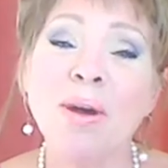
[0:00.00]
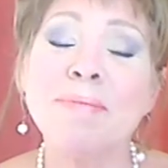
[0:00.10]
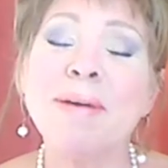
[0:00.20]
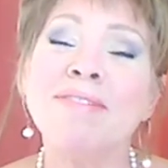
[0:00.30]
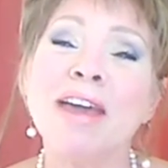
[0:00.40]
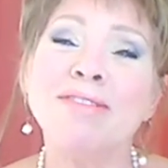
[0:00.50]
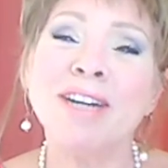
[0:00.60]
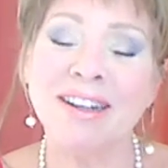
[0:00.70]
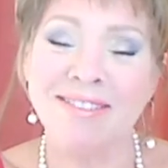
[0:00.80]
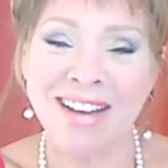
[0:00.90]
One of my
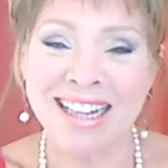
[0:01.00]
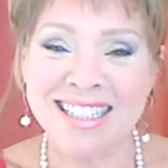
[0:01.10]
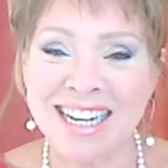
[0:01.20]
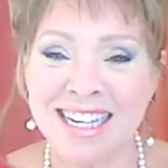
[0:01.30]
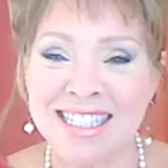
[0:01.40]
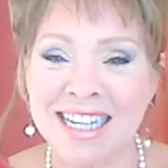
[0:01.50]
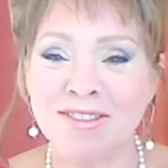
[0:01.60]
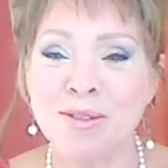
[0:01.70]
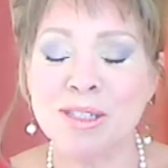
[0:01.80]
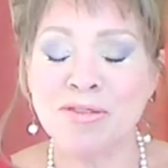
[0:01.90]
favorite Valentine's
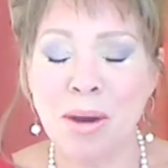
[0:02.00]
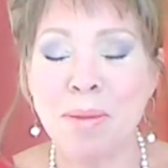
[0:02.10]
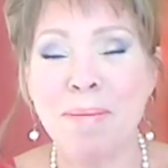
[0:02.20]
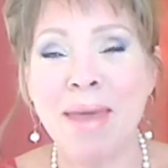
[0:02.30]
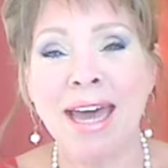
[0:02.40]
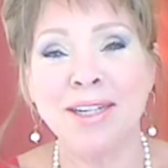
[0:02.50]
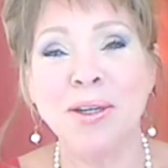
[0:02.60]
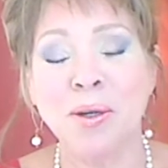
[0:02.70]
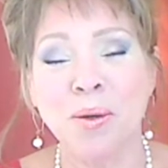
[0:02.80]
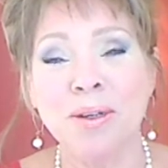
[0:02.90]
gifts was from a man
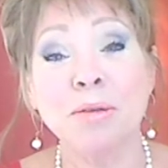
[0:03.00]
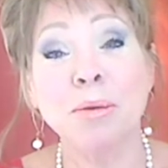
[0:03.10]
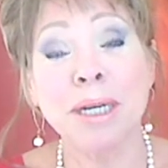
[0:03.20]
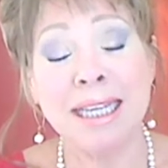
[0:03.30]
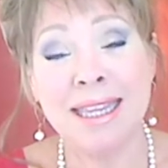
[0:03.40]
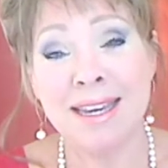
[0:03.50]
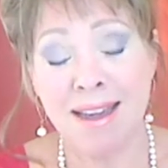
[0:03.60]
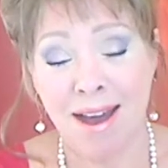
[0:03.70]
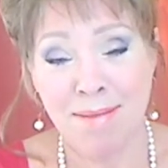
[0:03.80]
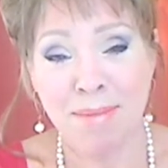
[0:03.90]
who
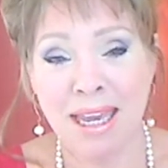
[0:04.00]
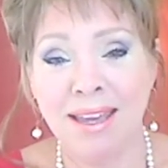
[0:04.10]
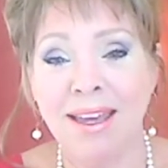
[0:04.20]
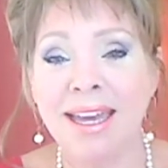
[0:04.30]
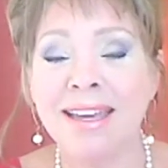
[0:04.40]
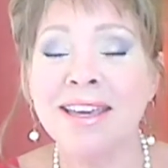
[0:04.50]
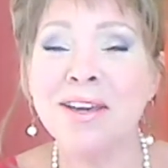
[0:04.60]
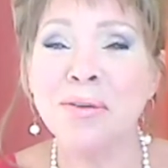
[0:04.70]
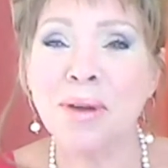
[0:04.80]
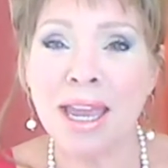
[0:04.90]
really got me.
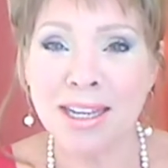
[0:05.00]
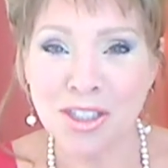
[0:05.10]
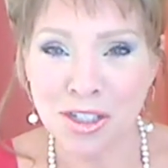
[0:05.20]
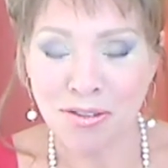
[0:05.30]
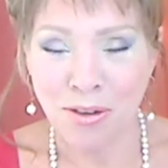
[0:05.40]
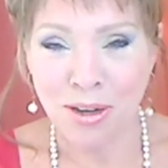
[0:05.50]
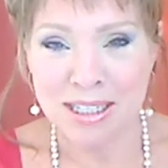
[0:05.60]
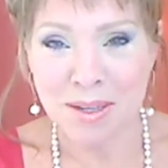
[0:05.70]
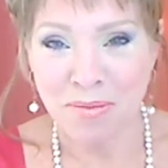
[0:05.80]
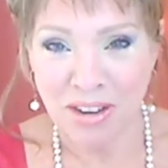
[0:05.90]
He arranged
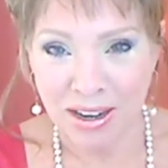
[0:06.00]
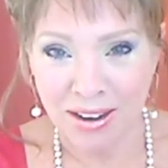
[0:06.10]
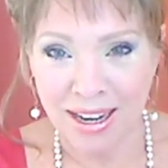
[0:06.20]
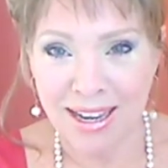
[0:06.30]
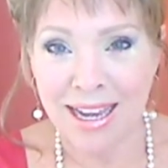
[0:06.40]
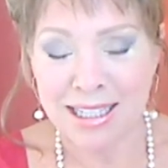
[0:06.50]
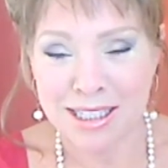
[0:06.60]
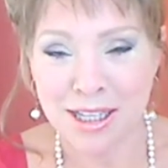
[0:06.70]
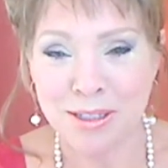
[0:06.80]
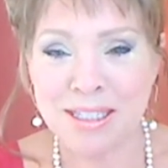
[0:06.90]
for some very
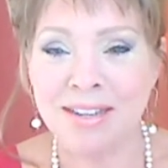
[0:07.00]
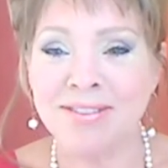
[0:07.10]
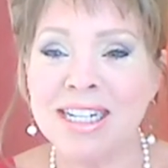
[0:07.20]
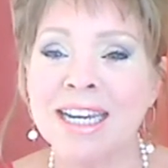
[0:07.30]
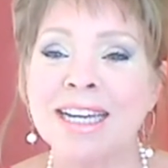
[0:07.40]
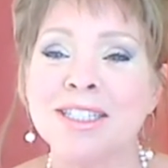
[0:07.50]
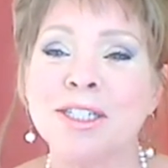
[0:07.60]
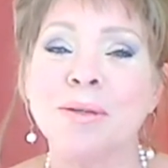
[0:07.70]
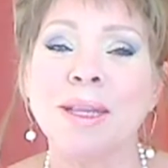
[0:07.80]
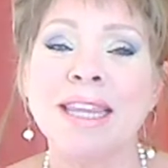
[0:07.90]
exclusive
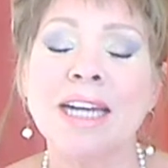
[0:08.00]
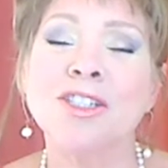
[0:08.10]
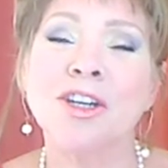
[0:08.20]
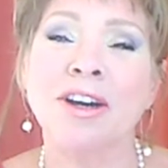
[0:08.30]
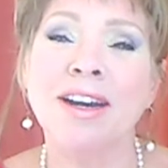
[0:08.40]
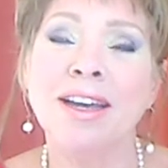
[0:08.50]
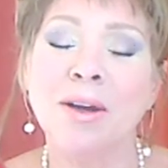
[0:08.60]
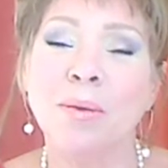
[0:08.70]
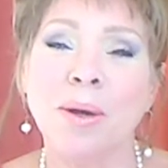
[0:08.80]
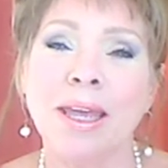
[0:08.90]
tickets to a lecture
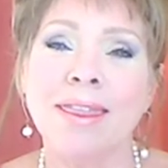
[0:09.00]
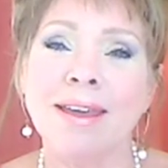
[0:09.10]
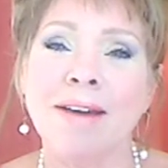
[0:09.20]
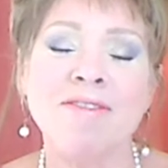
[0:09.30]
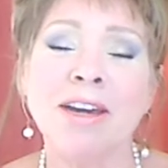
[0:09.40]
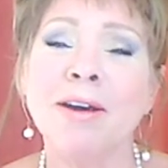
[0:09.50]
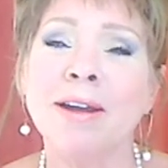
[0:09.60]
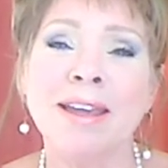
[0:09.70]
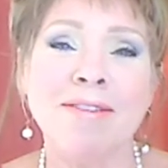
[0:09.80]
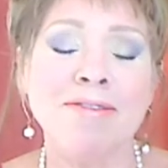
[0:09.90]
with a
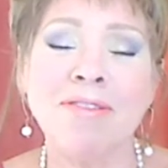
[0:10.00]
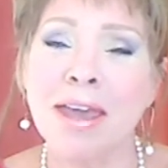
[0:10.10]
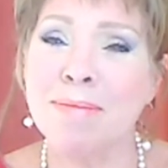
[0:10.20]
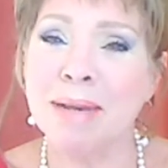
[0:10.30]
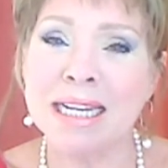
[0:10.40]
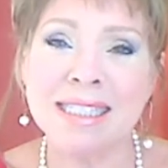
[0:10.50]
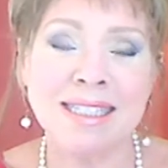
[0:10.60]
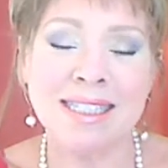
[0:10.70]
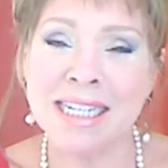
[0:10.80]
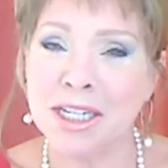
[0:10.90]
very
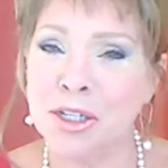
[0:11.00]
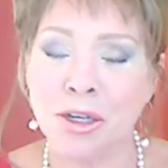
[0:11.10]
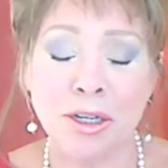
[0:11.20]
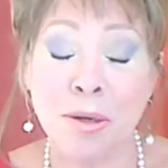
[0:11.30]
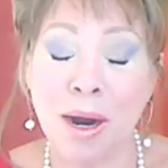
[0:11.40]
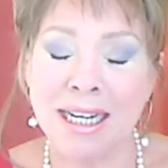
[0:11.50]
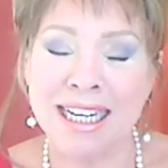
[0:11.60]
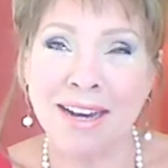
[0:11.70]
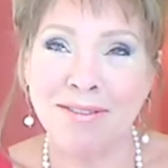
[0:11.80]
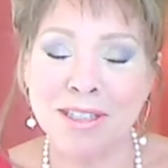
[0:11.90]
famous teacher who
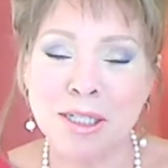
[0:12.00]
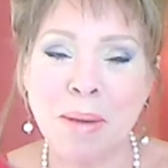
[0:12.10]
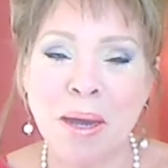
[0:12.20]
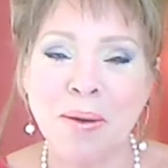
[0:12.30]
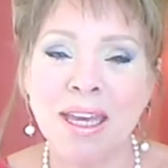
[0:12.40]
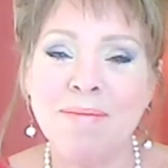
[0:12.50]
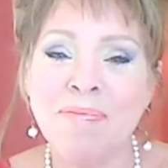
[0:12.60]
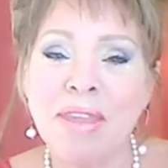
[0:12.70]
hardly ever spoke,